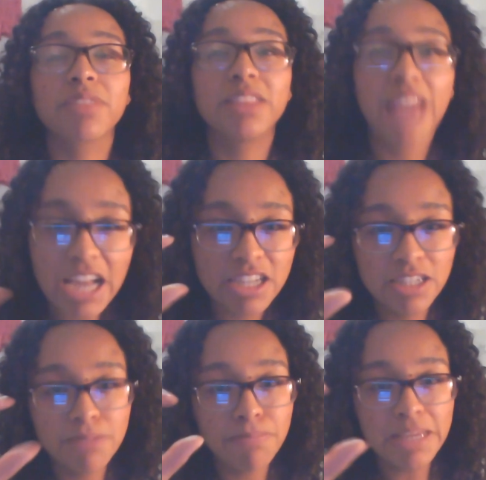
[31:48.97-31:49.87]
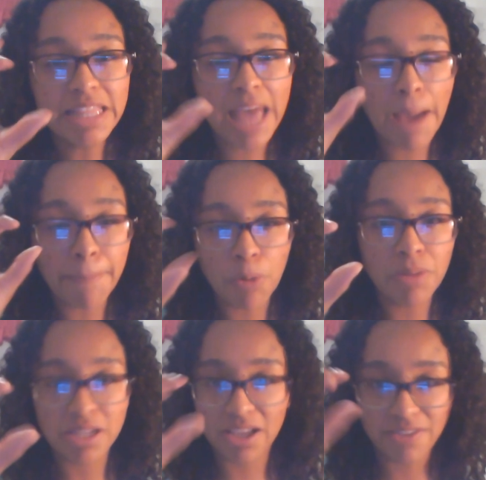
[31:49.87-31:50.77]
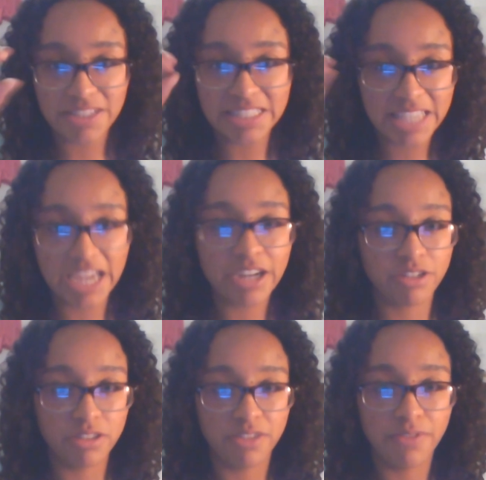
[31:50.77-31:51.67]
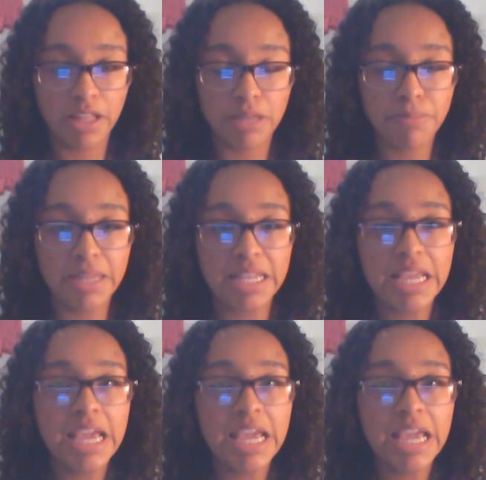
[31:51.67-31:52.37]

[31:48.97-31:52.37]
That could be that moment of his character development.